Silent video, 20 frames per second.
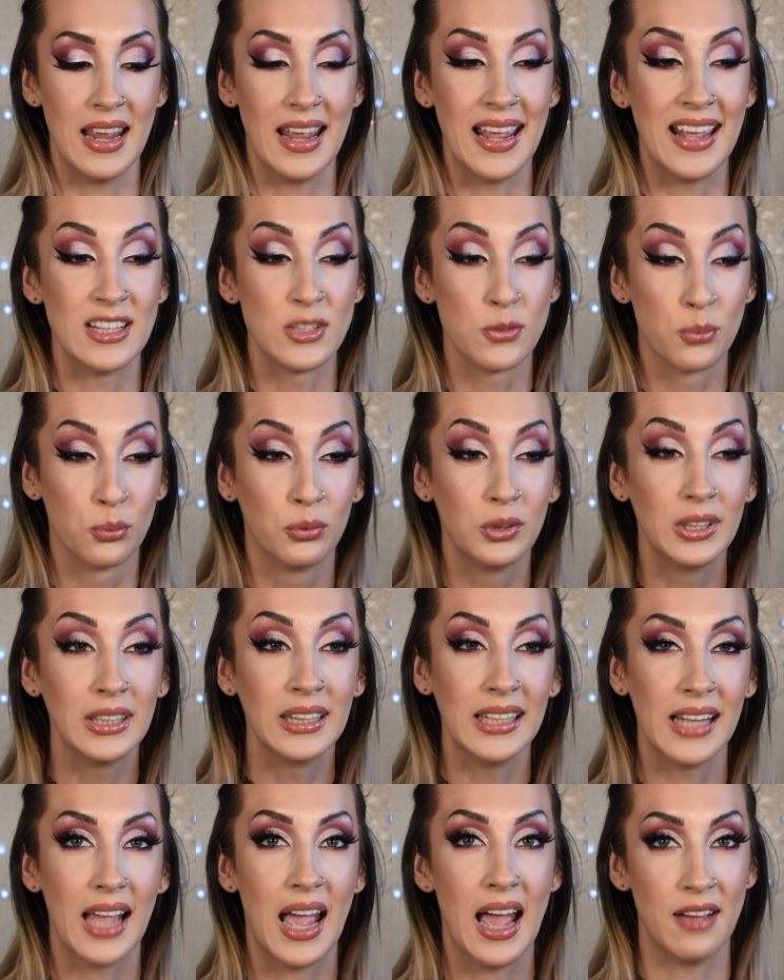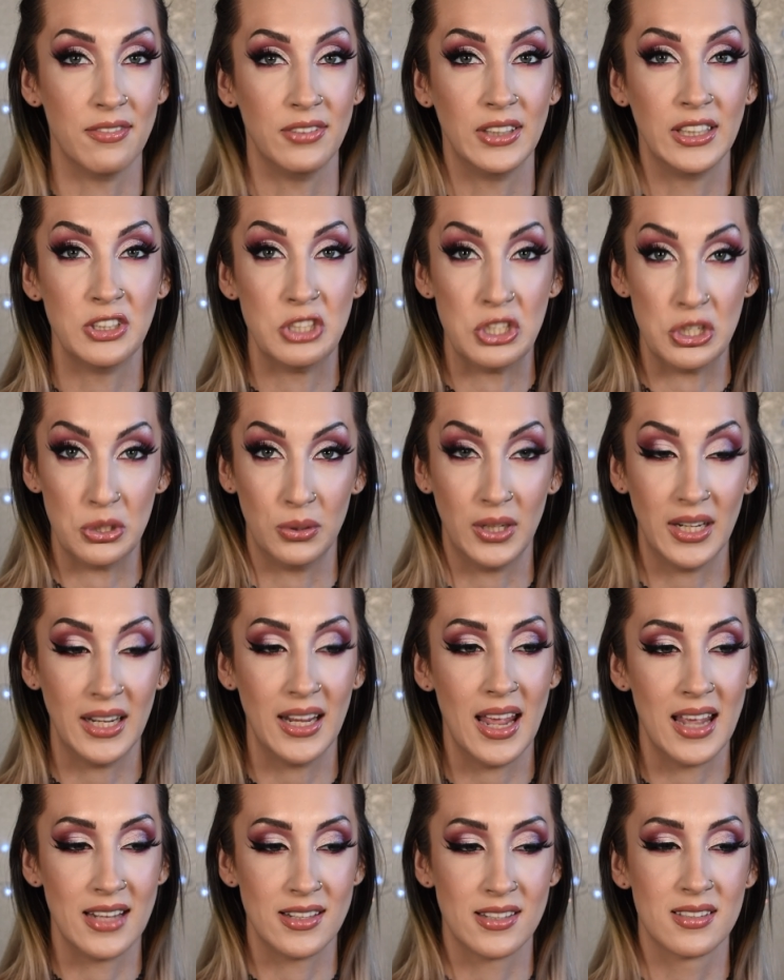it's really heavy duty
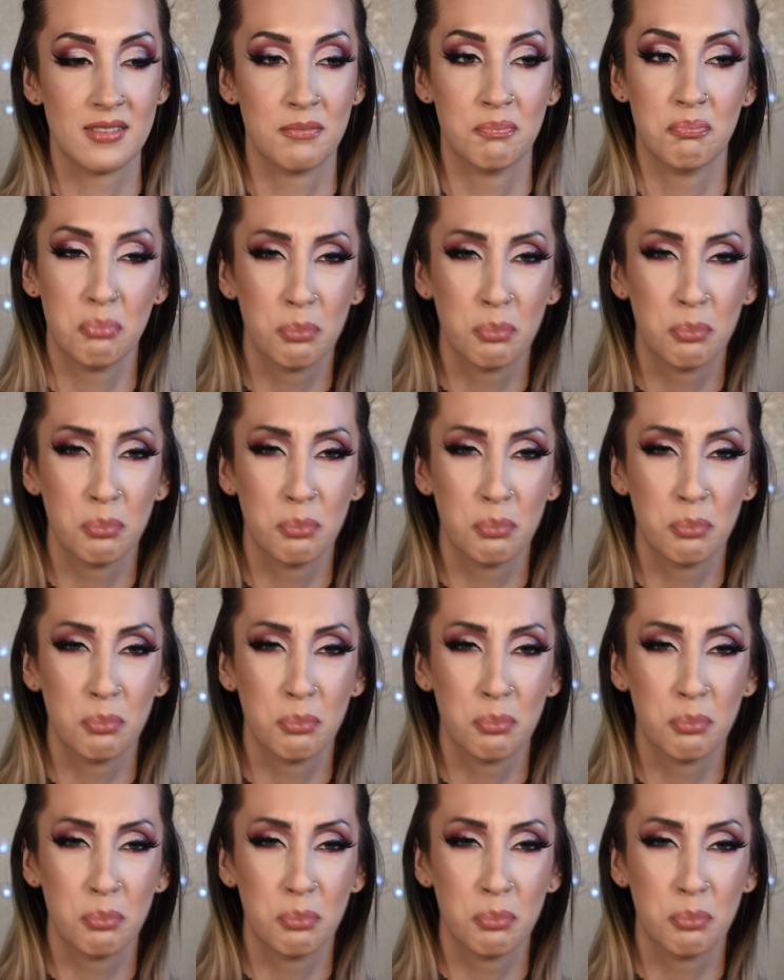it's